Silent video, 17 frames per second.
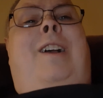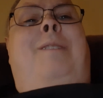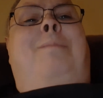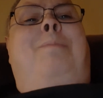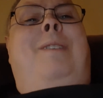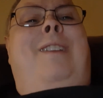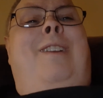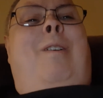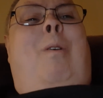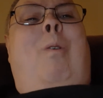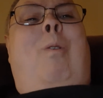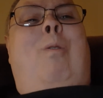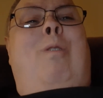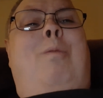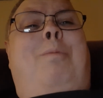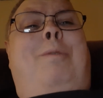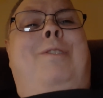I'm in
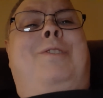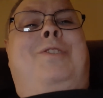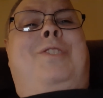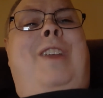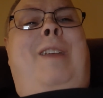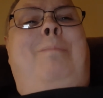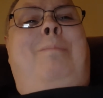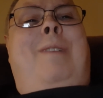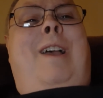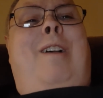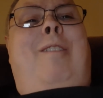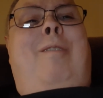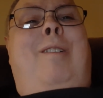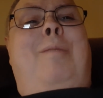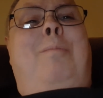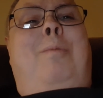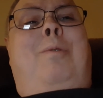horrible shape now.
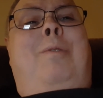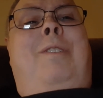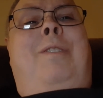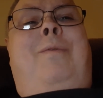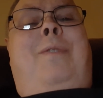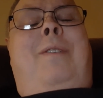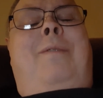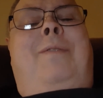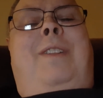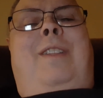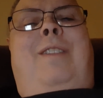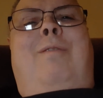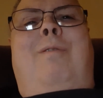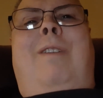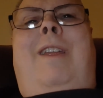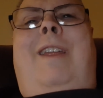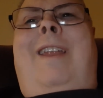I'm only
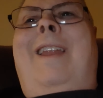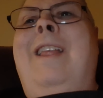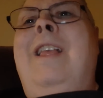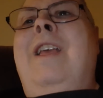53.